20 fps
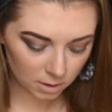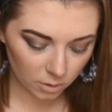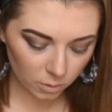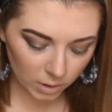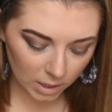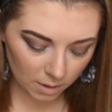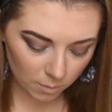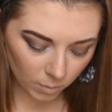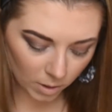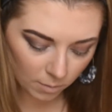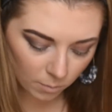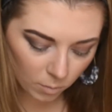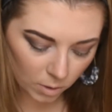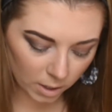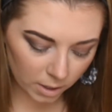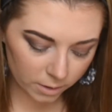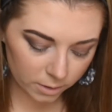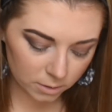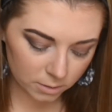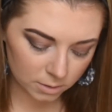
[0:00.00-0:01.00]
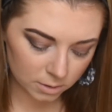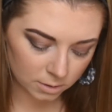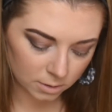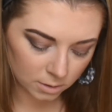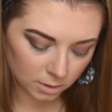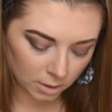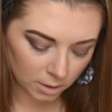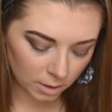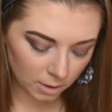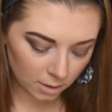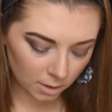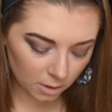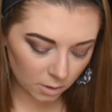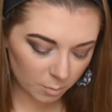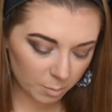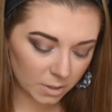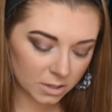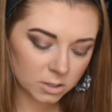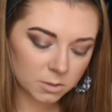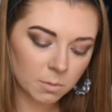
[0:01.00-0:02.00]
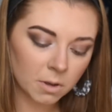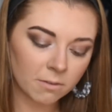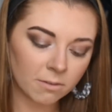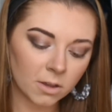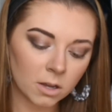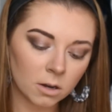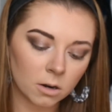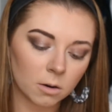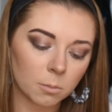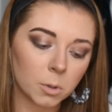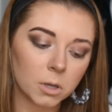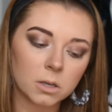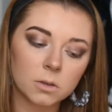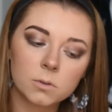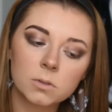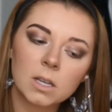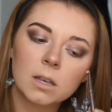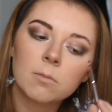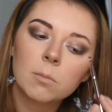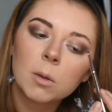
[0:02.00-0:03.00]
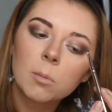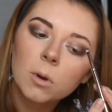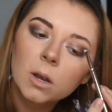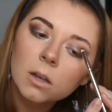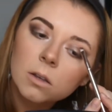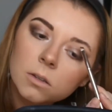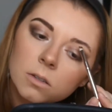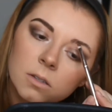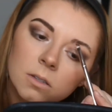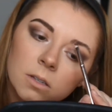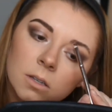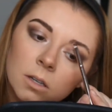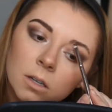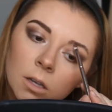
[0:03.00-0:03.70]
Okay, Wet n Wilds. You pinched my finger, but you saved my brows.